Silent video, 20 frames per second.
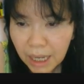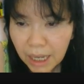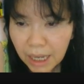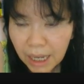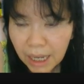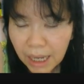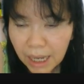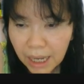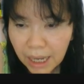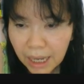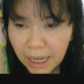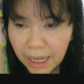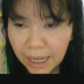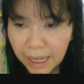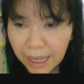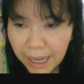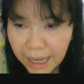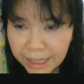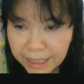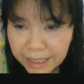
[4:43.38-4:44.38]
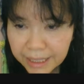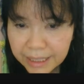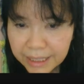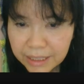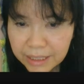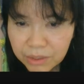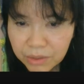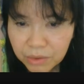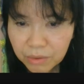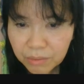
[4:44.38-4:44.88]
add
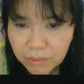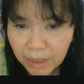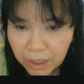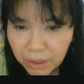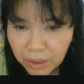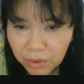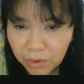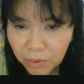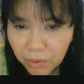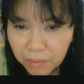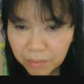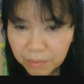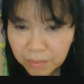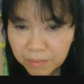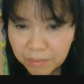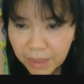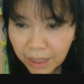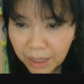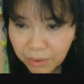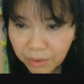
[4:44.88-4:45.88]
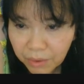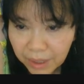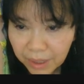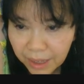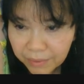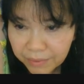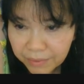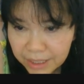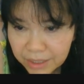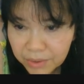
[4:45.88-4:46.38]
this to my Chrome, I don't
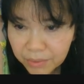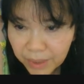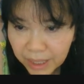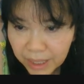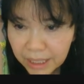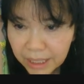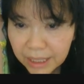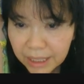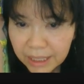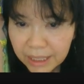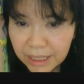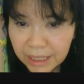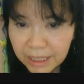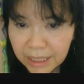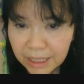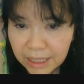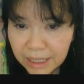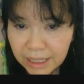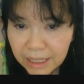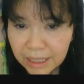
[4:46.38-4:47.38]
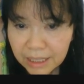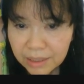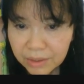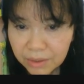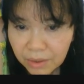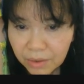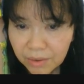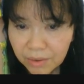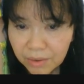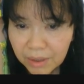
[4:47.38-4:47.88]
have this one.
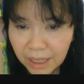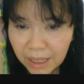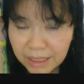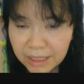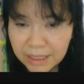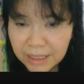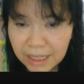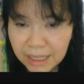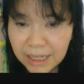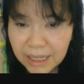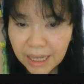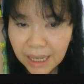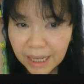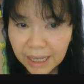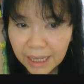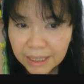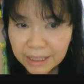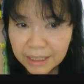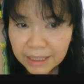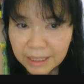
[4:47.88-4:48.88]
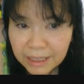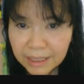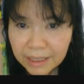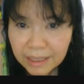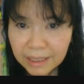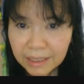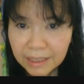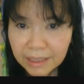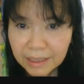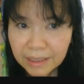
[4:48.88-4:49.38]
So I just click add.
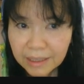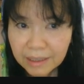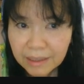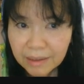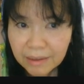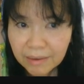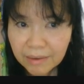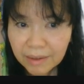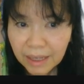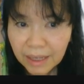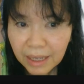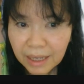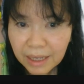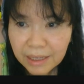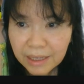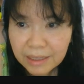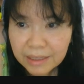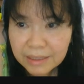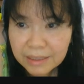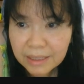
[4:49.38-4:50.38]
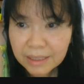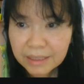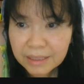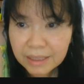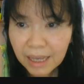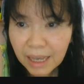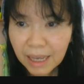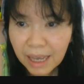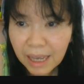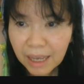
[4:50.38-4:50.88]
Okay, since
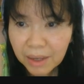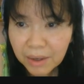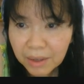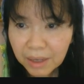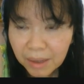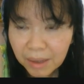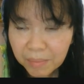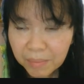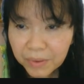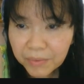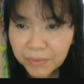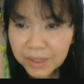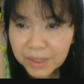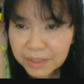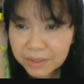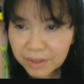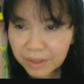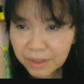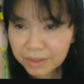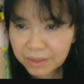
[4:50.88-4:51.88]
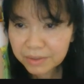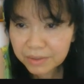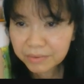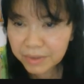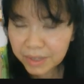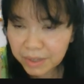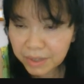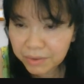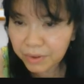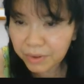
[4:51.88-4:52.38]
I prefer this one,
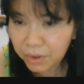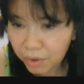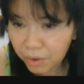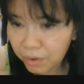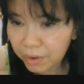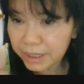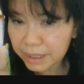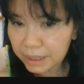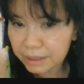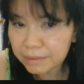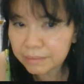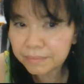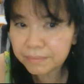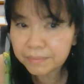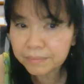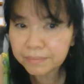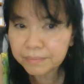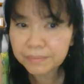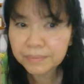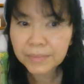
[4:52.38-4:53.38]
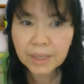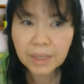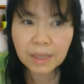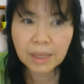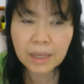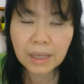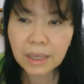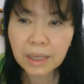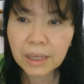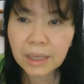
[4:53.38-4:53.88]
screen recorder.
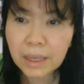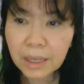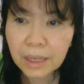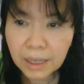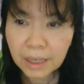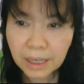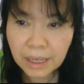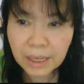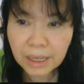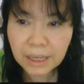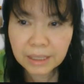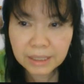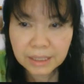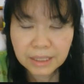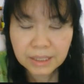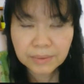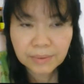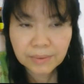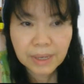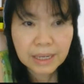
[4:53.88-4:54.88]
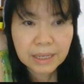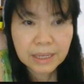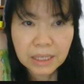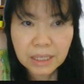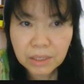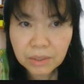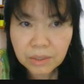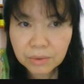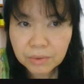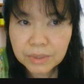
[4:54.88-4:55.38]
And it's
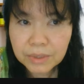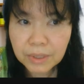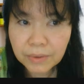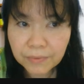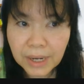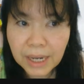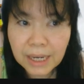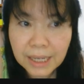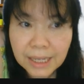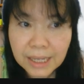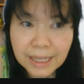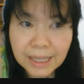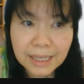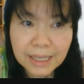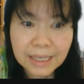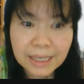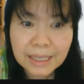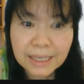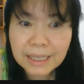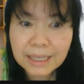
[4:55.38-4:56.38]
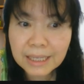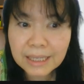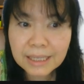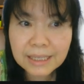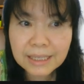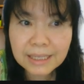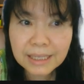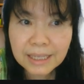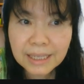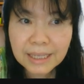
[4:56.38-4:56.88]
very user friendly.
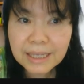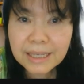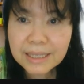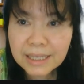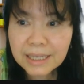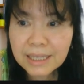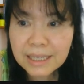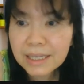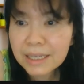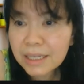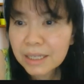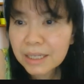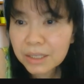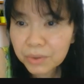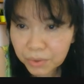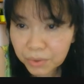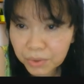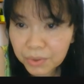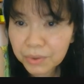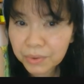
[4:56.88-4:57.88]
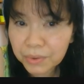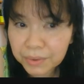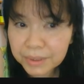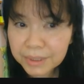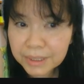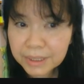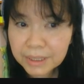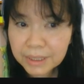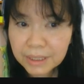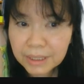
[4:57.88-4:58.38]
It's easy to use.